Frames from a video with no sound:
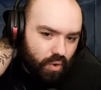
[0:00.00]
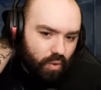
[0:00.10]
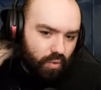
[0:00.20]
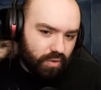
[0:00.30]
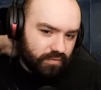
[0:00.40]

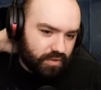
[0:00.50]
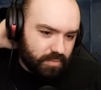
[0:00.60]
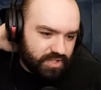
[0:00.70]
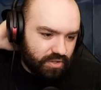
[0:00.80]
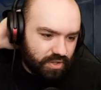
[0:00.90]
all of
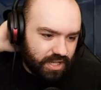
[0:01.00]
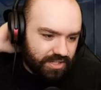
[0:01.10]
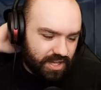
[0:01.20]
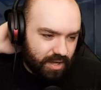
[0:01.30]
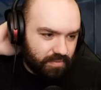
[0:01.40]
them. It's not
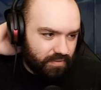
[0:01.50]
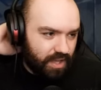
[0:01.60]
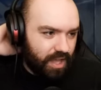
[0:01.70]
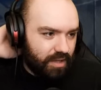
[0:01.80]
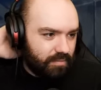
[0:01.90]
that type of
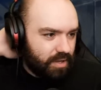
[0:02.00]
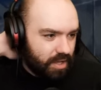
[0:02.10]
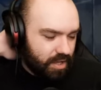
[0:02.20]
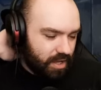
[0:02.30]
game.